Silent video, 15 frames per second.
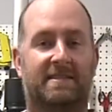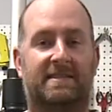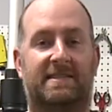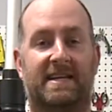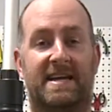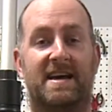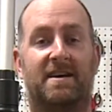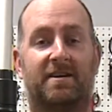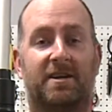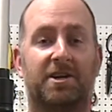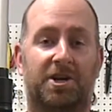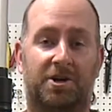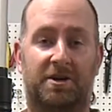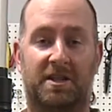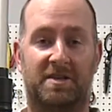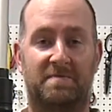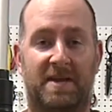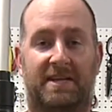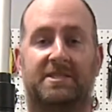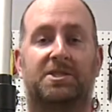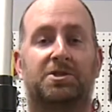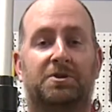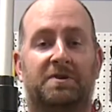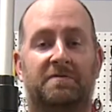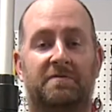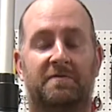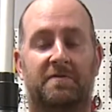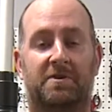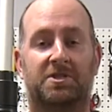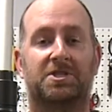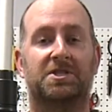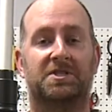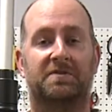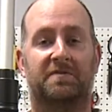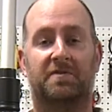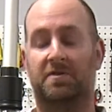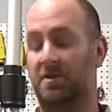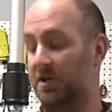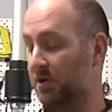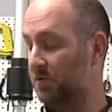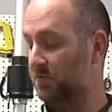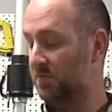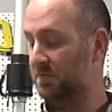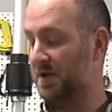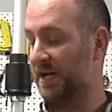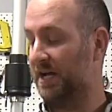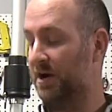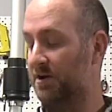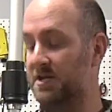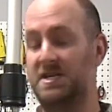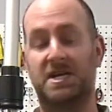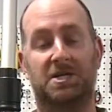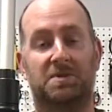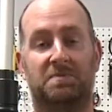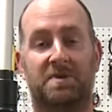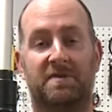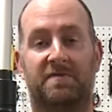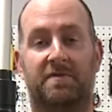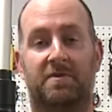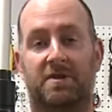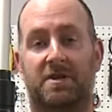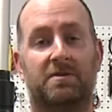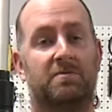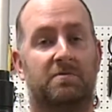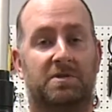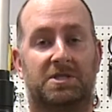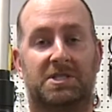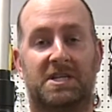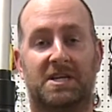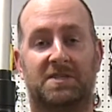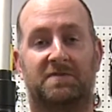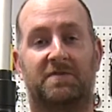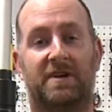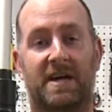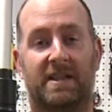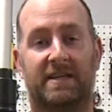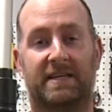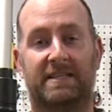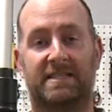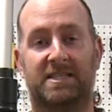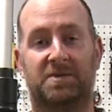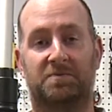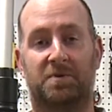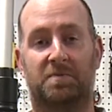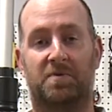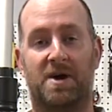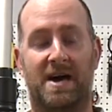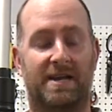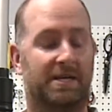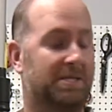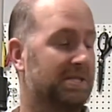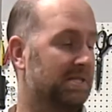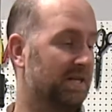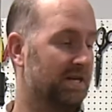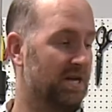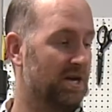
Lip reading: Today Harken currently makes two different versions of furling. We make our ESP furling, which stands for Elegant Simple Products.